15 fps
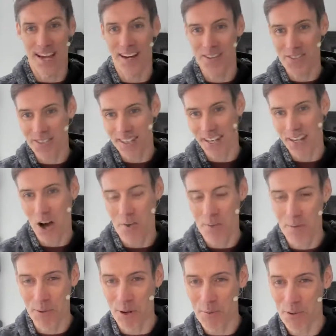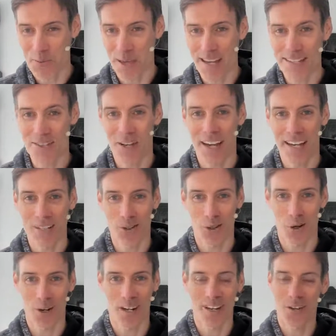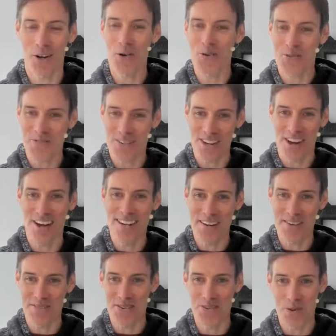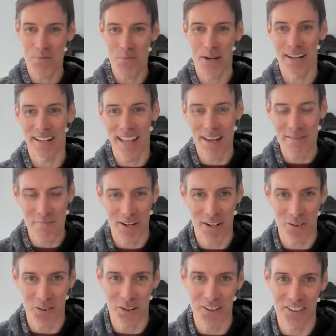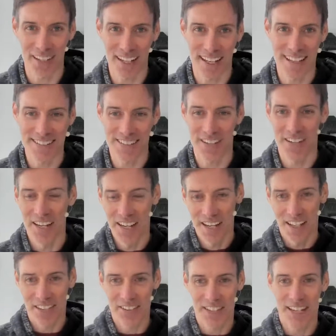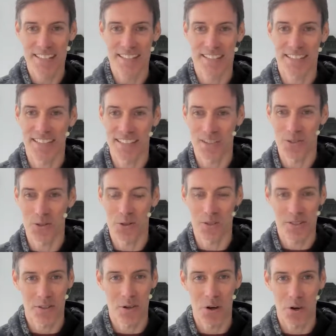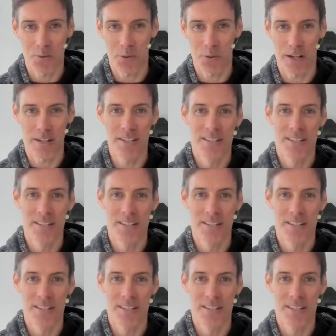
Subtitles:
I can just see a comment popping up there. So hey Dawn, I can always rely on you to jump in and let me know that you're here. So great to see you, Dawn. So hope you're well.